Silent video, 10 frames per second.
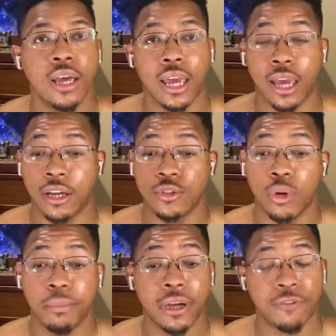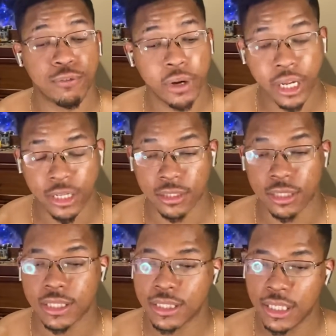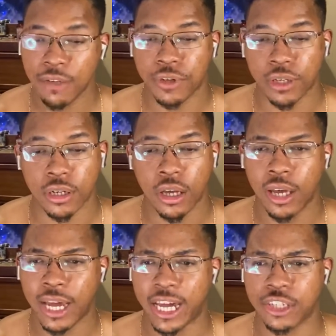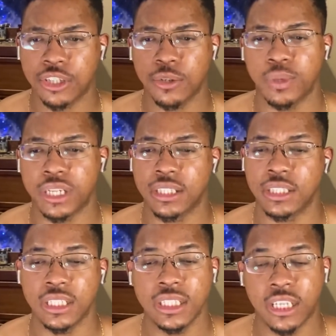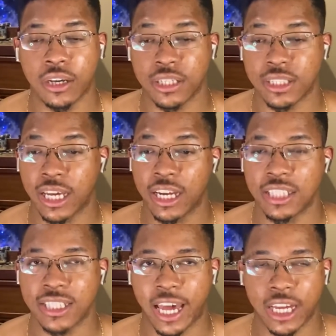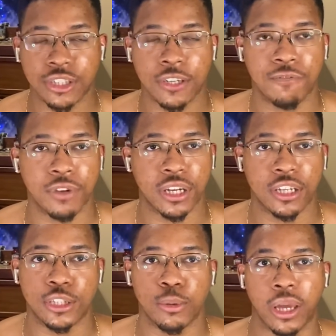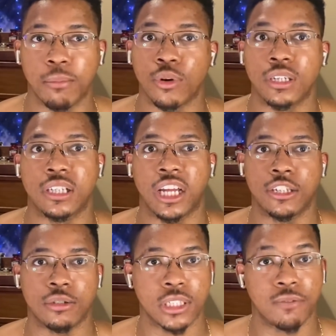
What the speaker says: And one of my friends, Steven, actually went into detail and said it's actually fitting into a more dangerous